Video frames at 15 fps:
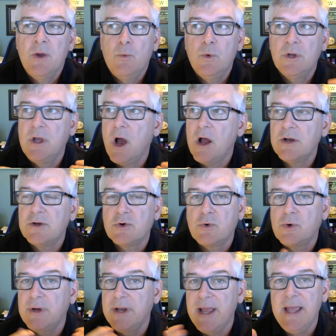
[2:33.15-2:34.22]
When God
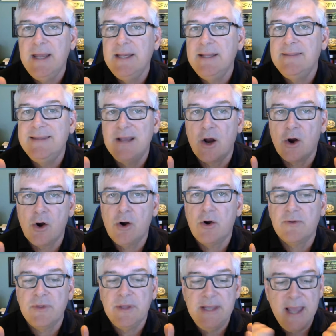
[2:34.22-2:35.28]
created the
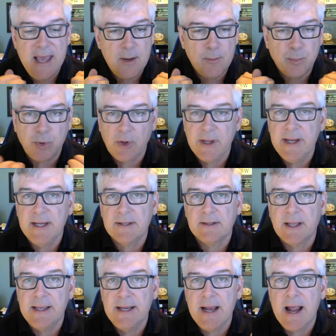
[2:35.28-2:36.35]
earth, he had a plan
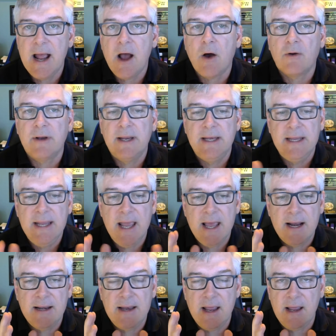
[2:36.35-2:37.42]
laid out, and he
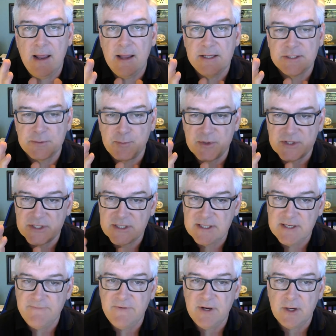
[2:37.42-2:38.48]
had a
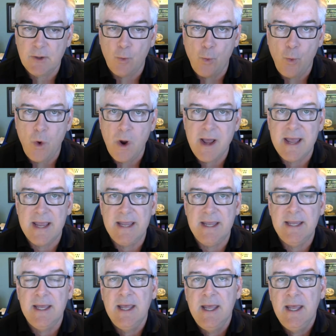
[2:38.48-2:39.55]
specific way